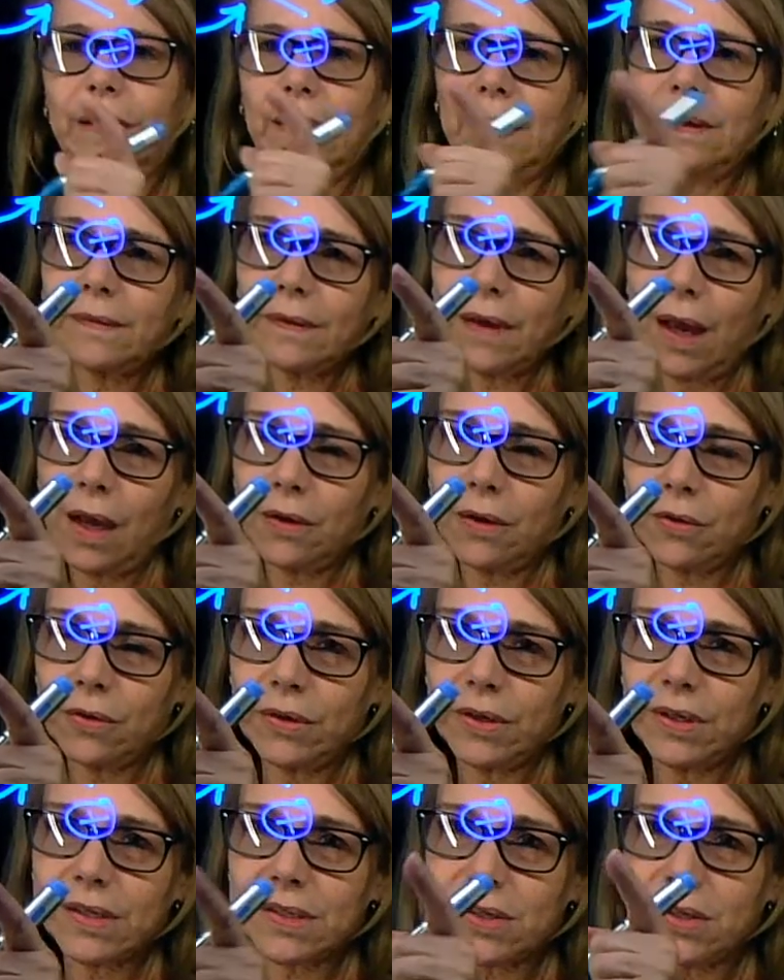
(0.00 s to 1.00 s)
arrow
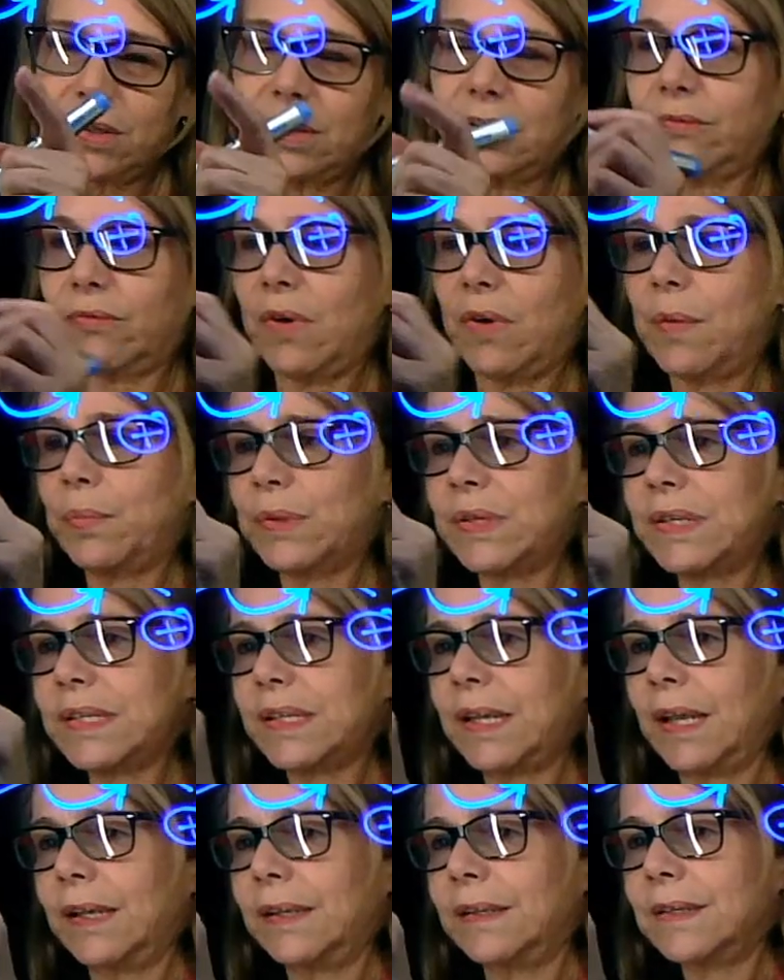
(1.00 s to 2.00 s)
is going to
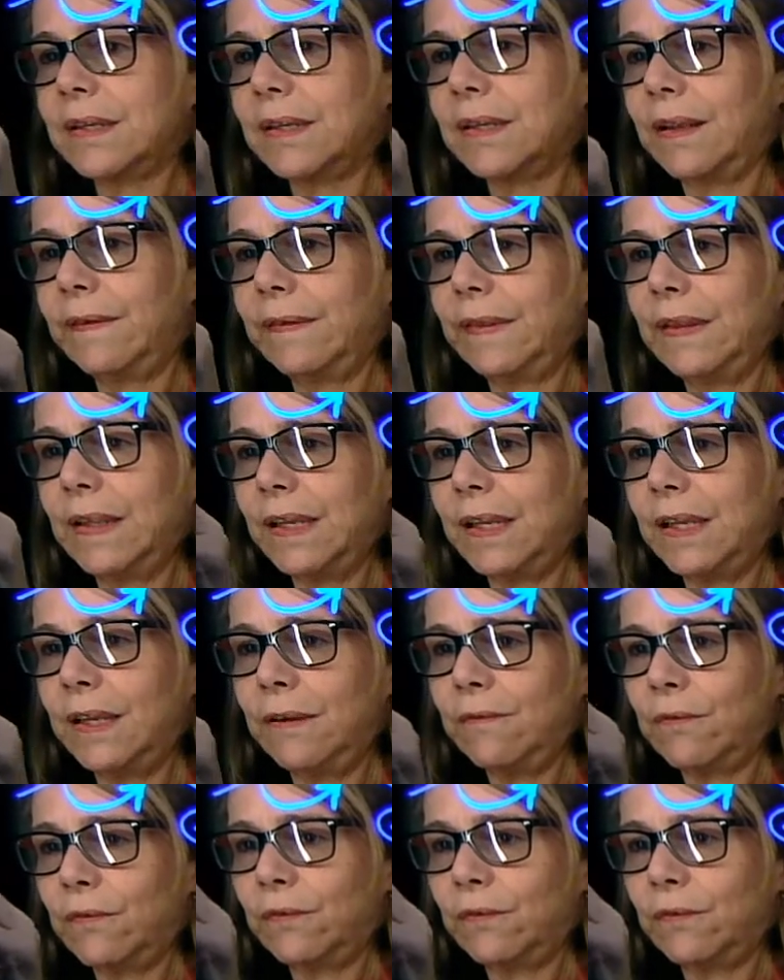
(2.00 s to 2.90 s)
represent the